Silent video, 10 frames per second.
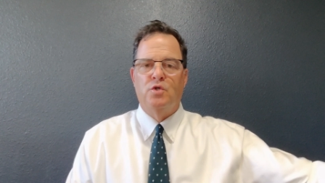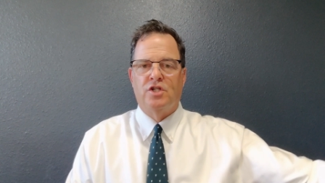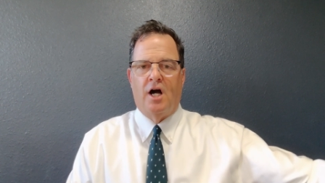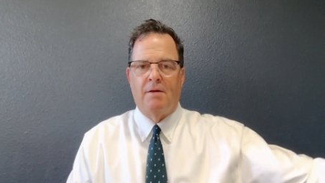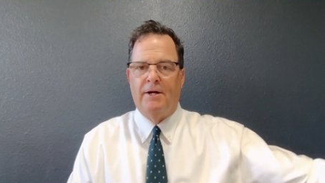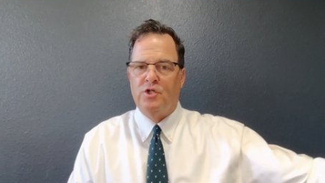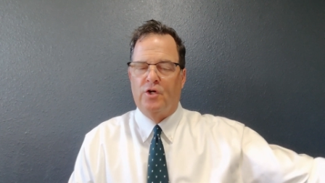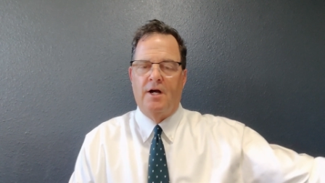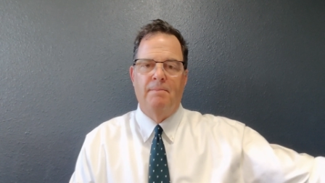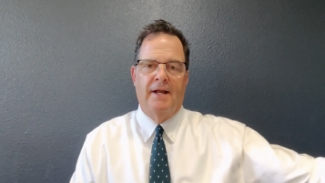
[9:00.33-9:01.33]
and talk about your
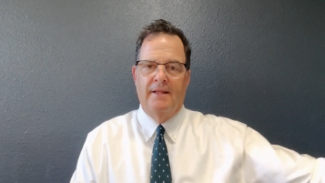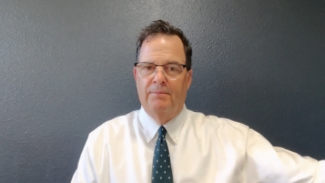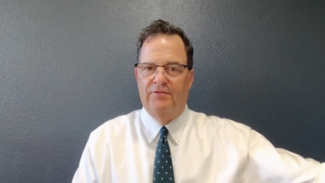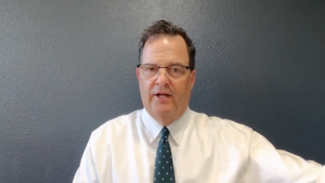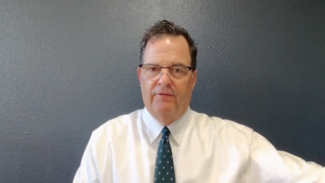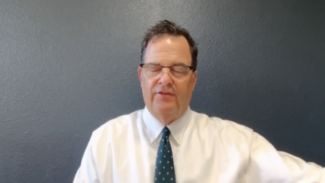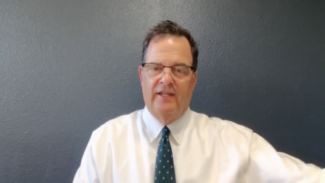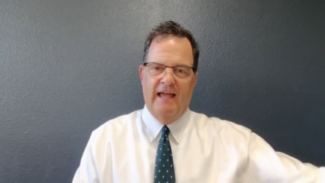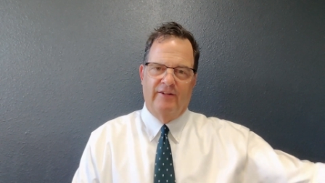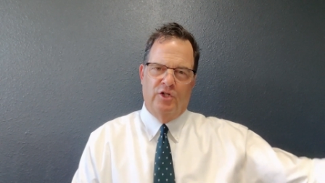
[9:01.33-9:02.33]
company themselves and
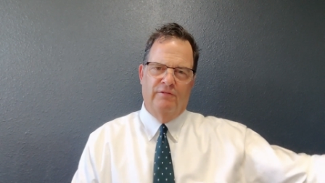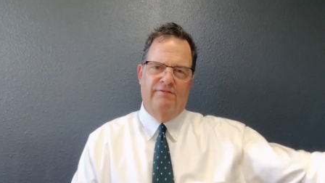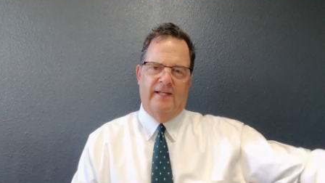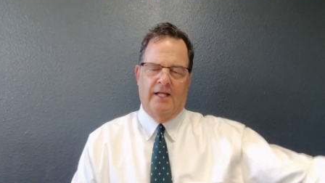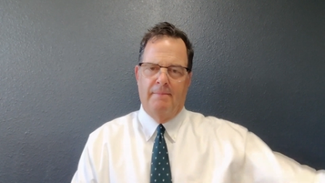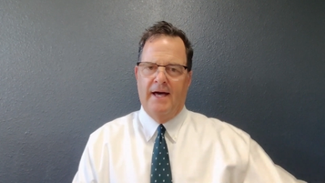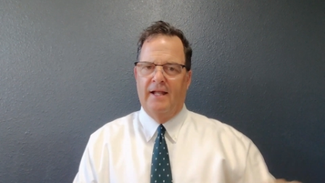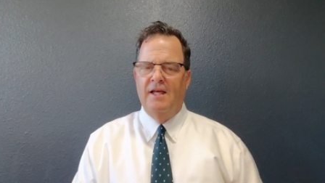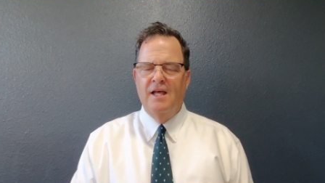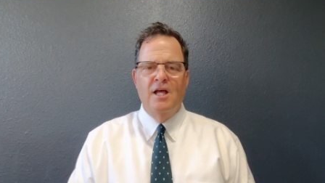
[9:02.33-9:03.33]
they have a good feeling about it.
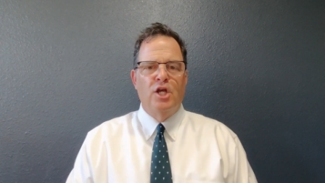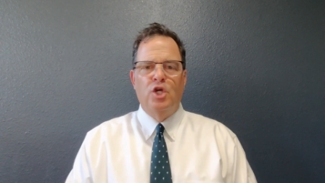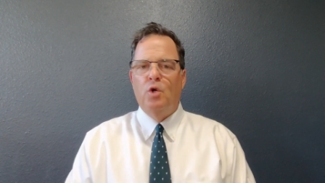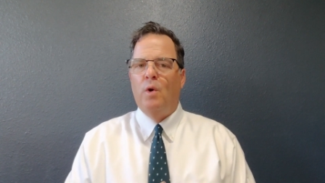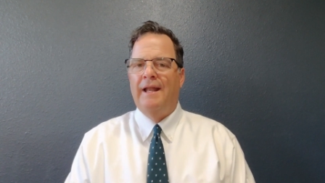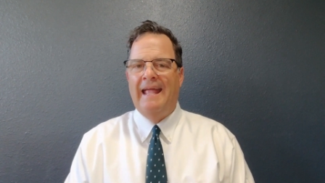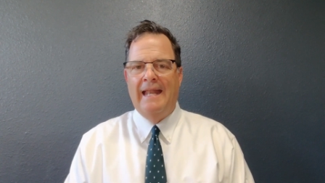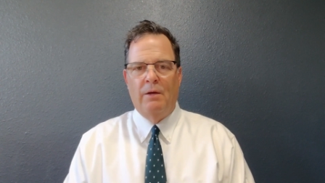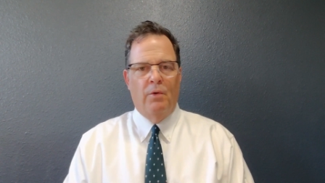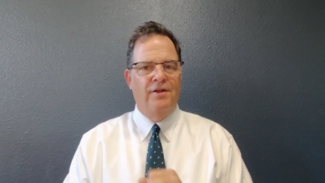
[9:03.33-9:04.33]
You don't want
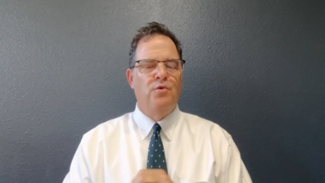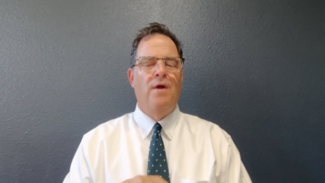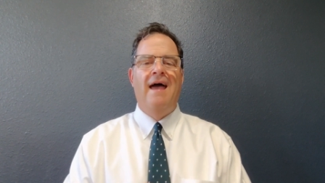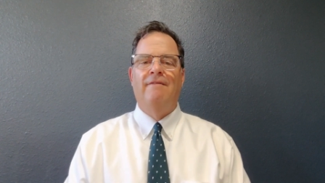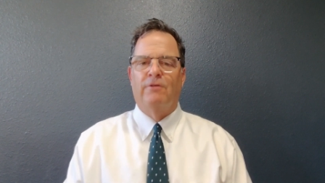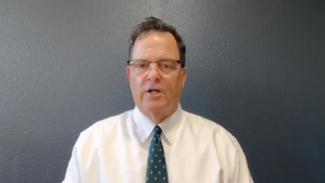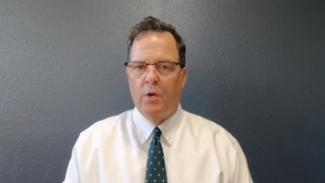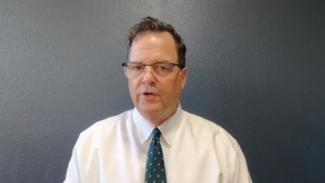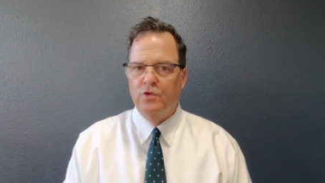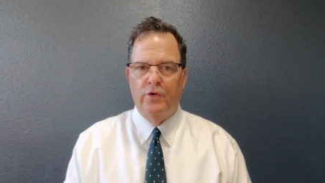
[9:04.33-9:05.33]
anyone to ever
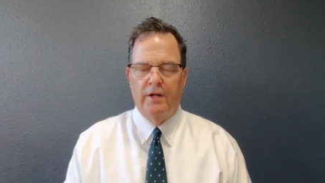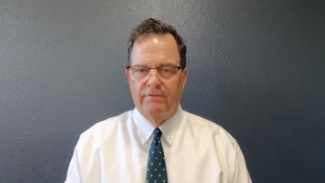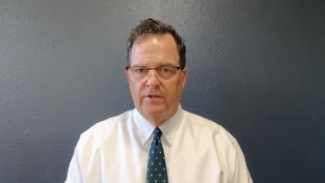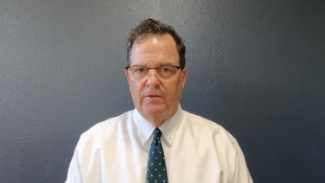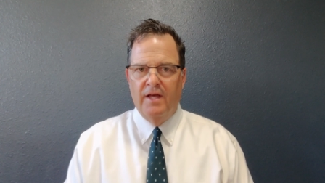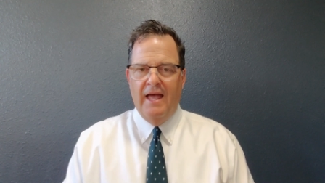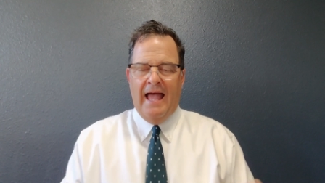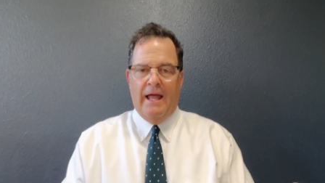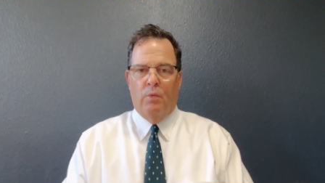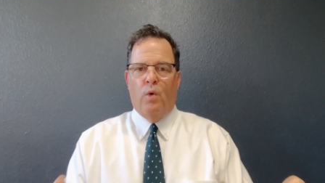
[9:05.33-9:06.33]
go into an interview
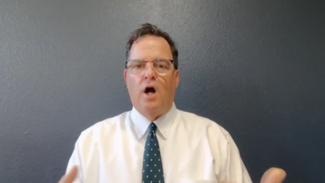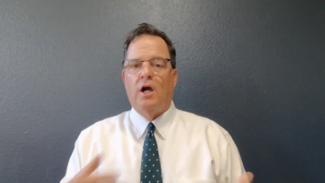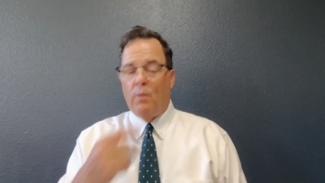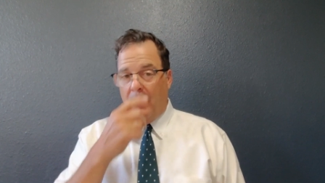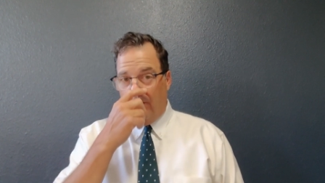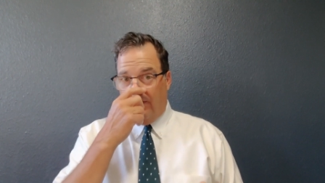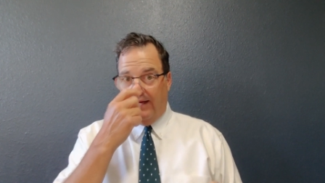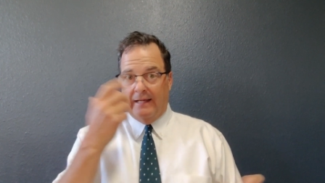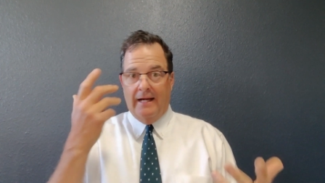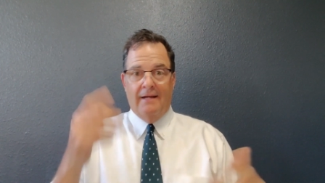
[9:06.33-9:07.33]
and walk away with
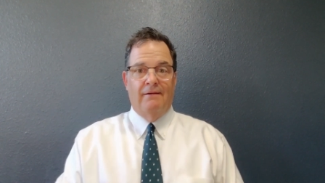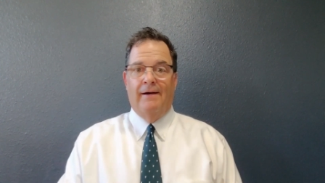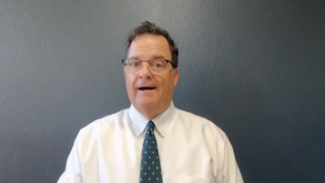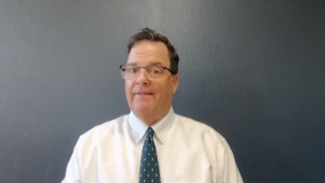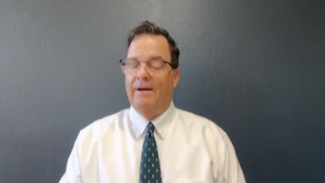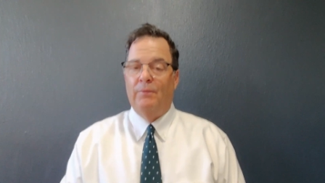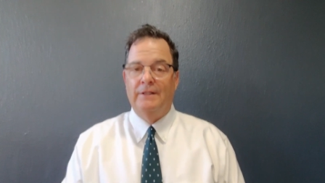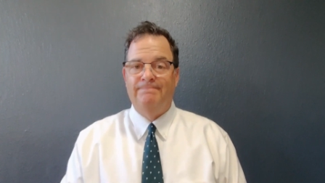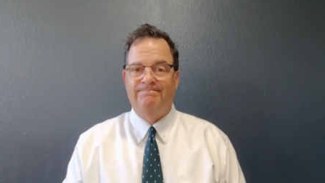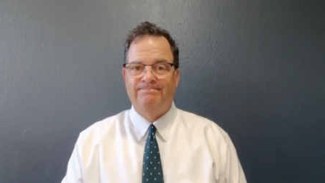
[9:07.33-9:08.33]
like, I don't know how that
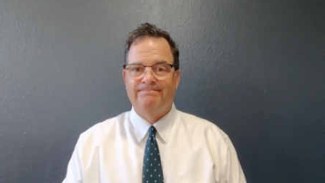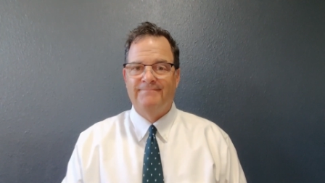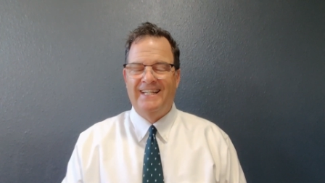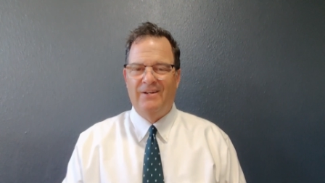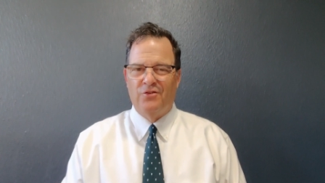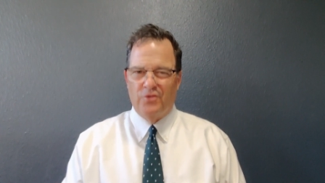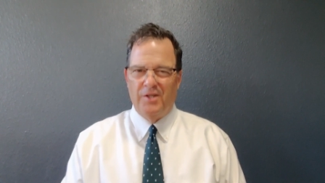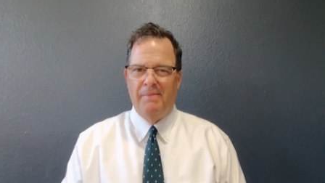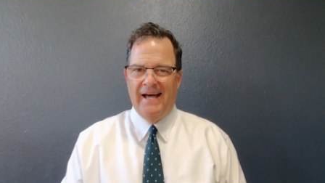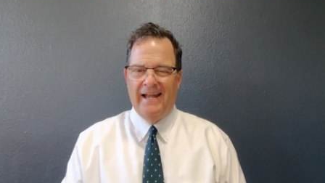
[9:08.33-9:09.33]
went. That was
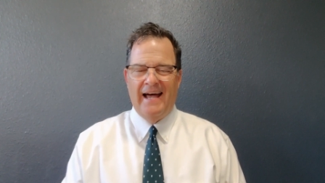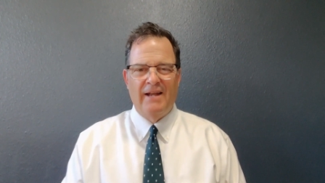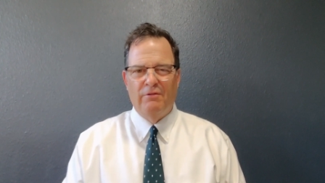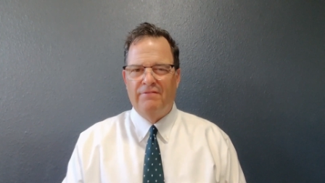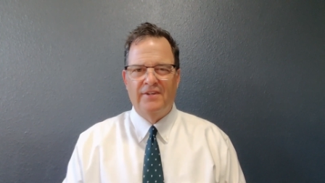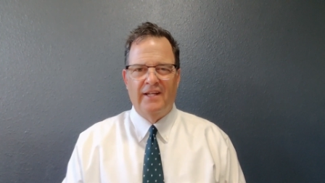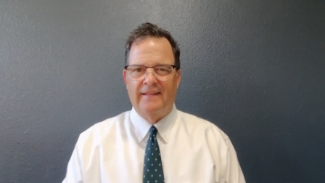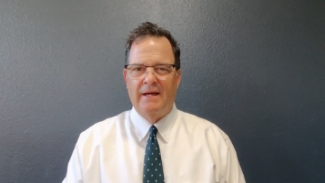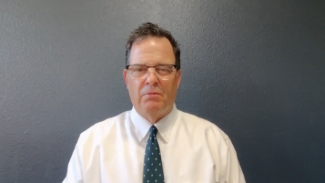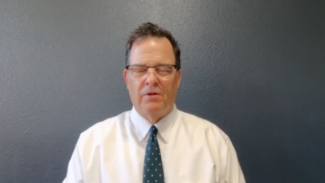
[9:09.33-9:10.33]
really bad. I don't feel
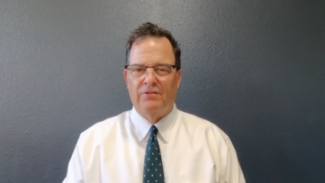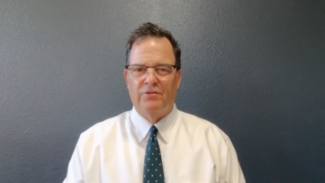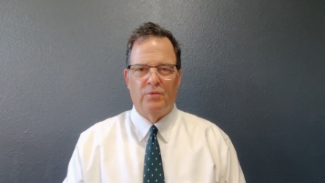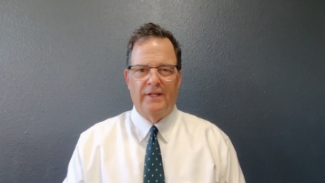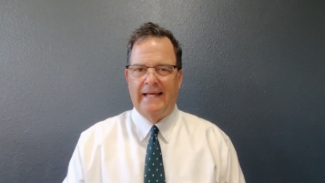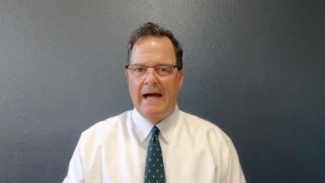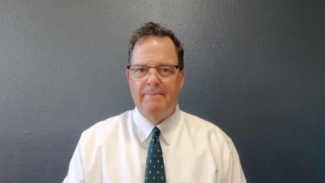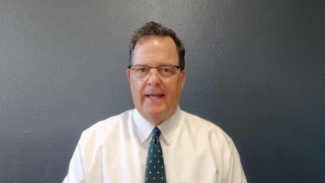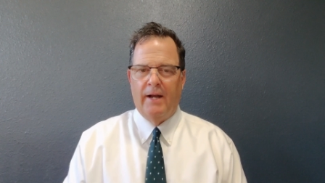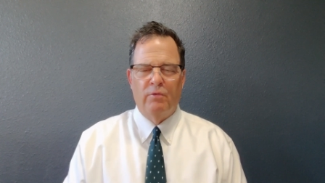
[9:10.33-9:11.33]
like that person really got
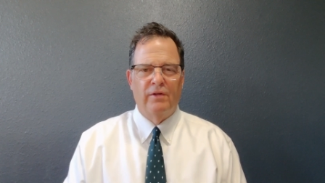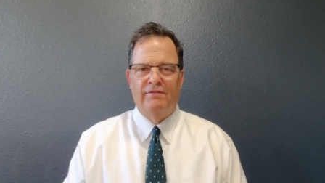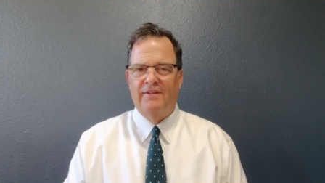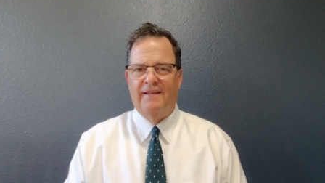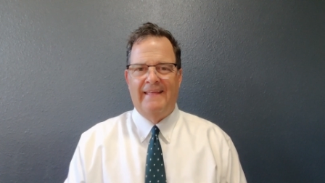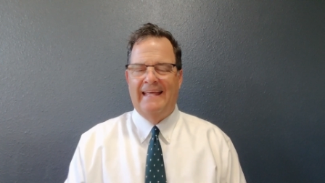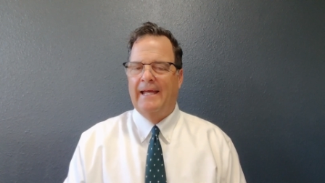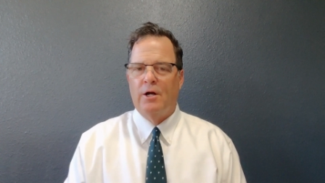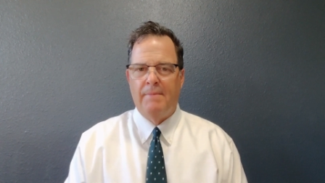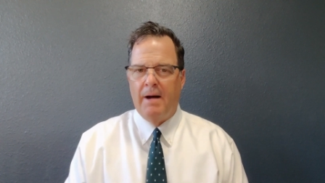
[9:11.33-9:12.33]
me. I don't really feel like they
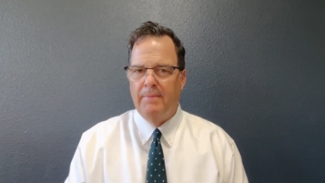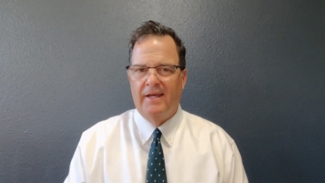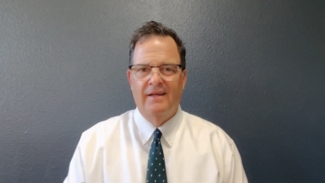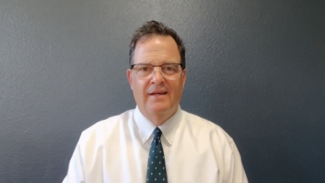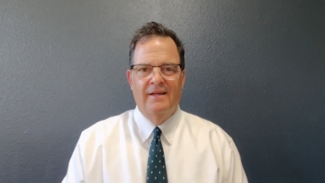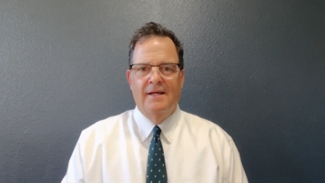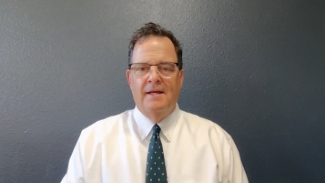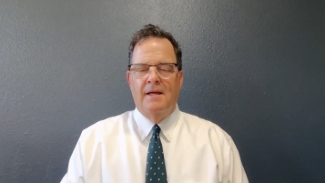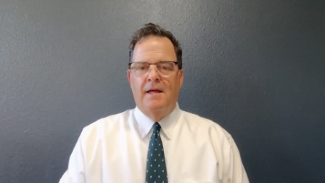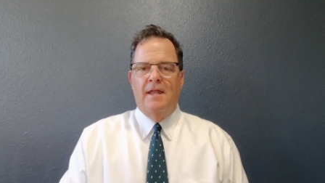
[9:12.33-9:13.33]
care about me.
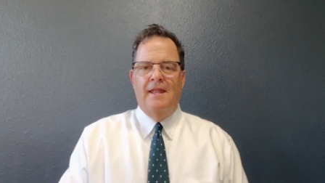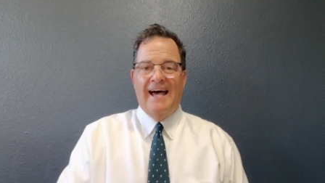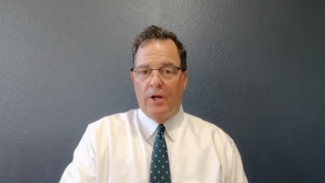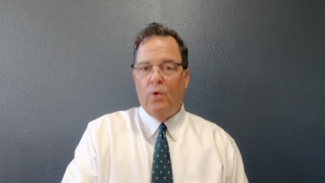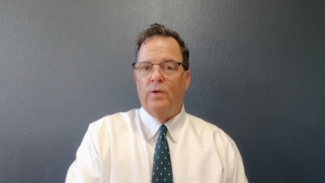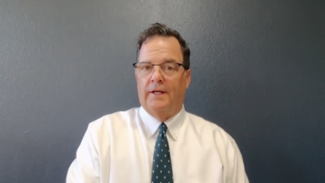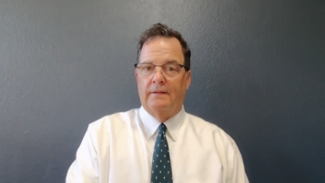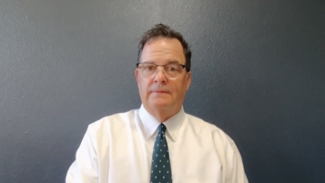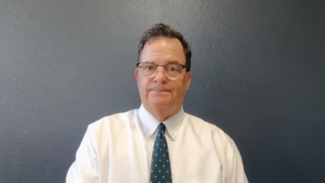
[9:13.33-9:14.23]
Not only